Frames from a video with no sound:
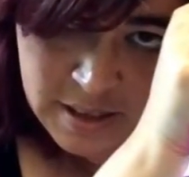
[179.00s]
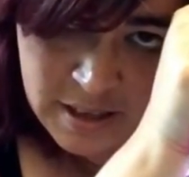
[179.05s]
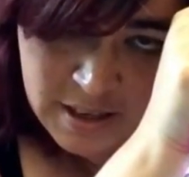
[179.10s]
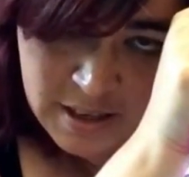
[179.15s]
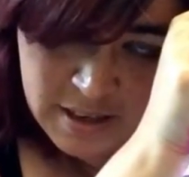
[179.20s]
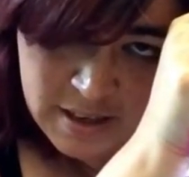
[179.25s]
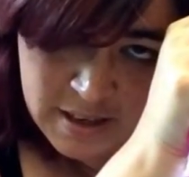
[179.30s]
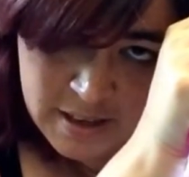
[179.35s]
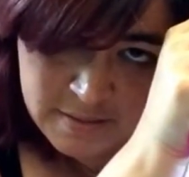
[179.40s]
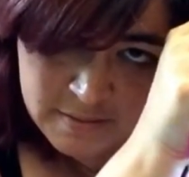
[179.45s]

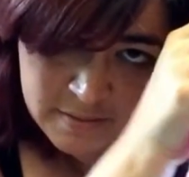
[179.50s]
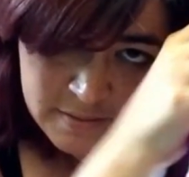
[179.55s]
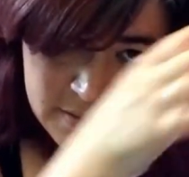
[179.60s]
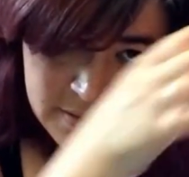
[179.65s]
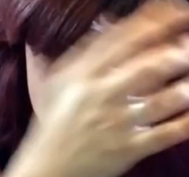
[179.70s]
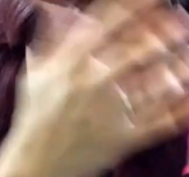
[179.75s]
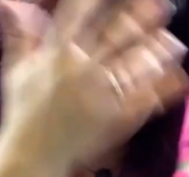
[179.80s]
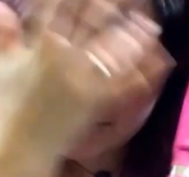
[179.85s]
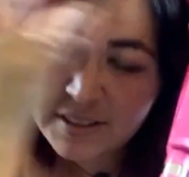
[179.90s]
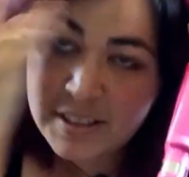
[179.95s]
Alright,
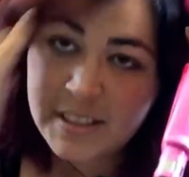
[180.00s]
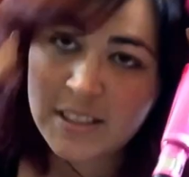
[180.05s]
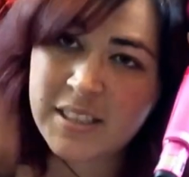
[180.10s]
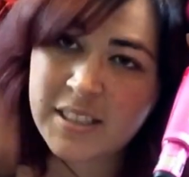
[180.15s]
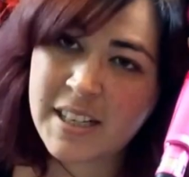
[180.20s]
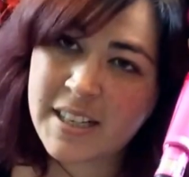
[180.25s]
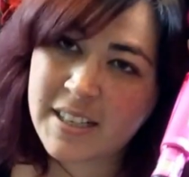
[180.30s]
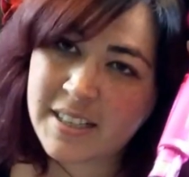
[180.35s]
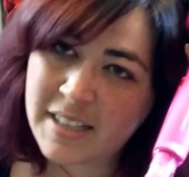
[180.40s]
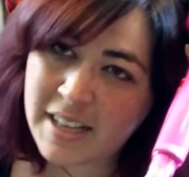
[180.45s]
so see, it
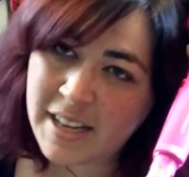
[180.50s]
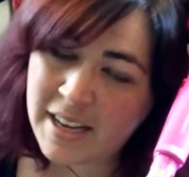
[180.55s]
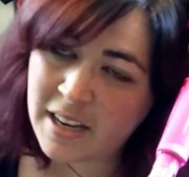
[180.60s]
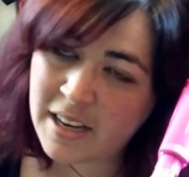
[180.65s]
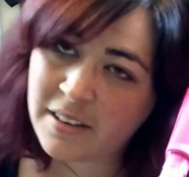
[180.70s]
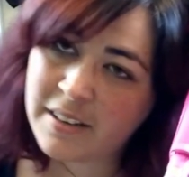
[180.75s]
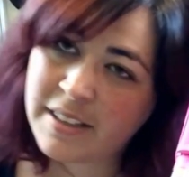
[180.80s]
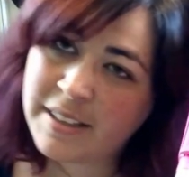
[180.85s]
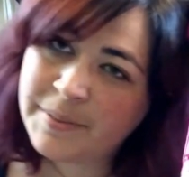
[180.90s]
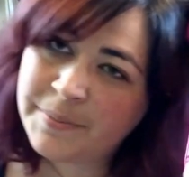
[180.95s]
takes the hair
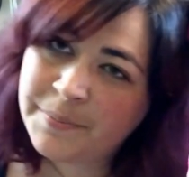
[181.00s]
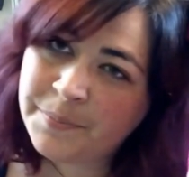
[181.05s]
in,